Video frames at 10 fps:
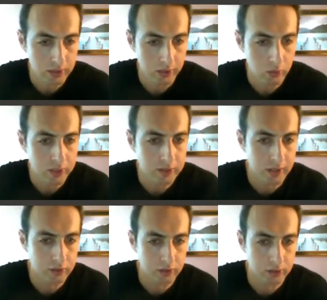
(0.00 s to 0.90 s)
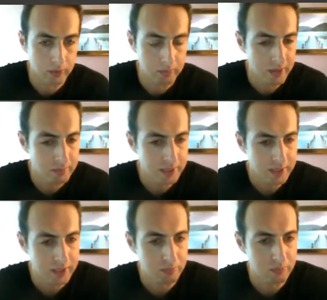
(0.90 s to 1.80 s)
Then queen takes d3. Maybe
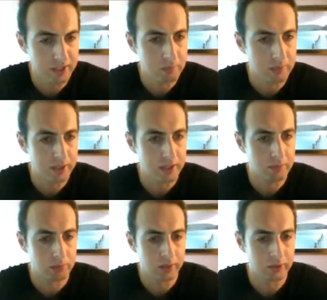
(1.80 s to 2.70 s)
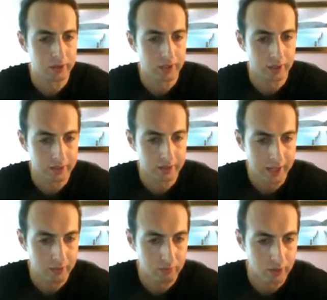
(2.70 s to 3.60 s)
he blundered here.
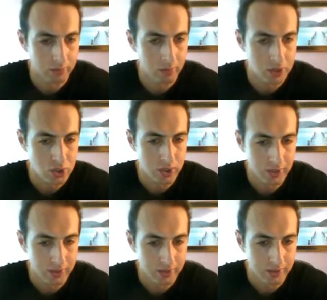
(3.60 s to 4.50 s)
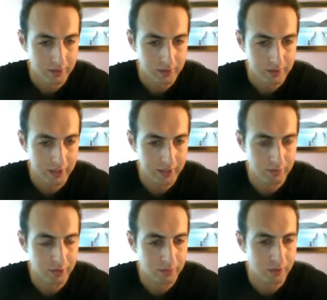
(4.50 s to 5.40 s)
Thank you very much. Thank you
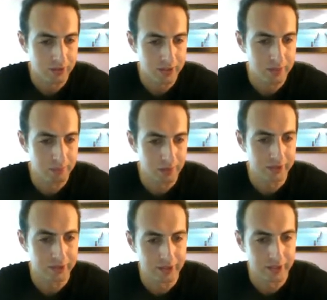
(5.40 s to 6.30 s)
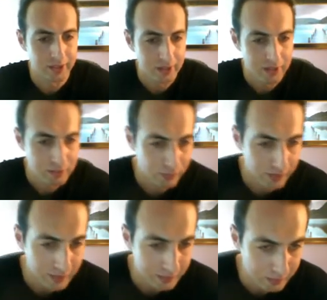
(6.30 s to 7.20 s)
very much. He blundered. He
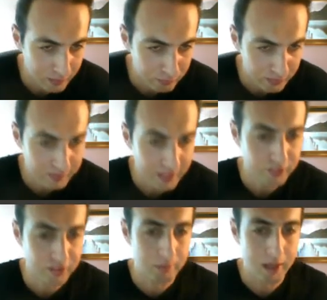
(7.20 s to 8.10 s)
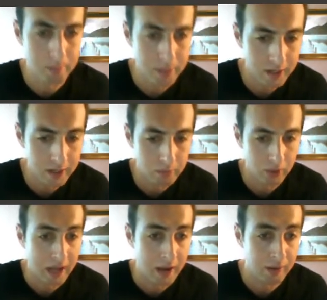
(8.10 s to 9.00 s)
forgot that if he takes, I'm not pinned anymore.
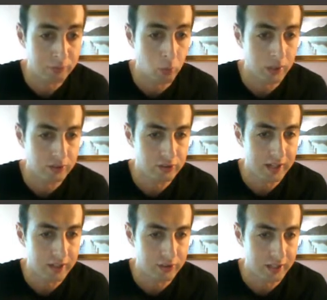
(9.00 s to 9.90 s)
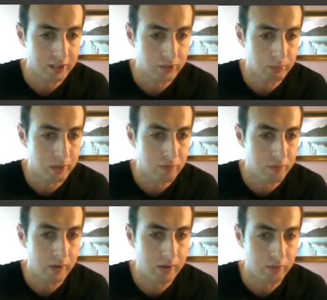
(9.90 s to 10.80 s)
Now I have 20 seconds. I need to play
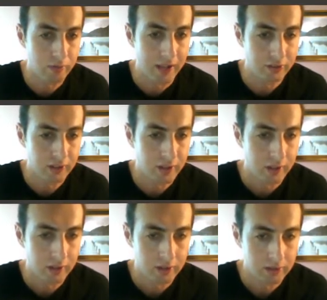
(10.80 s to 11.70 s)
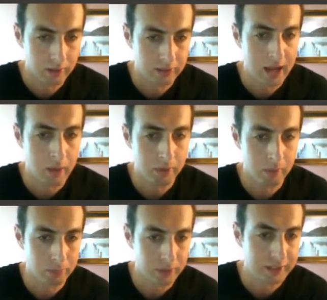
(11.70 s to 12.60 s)
very fast. Now I'm
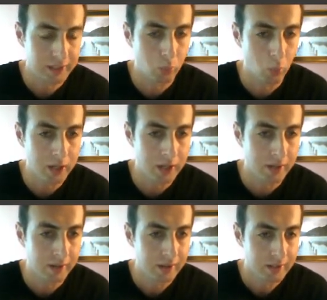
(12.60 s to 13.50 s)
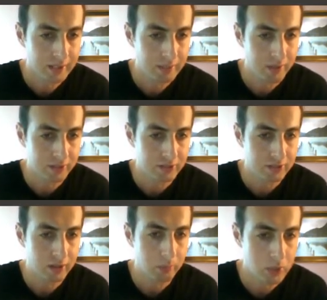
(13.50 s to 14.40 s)
completely winning. He messed this up.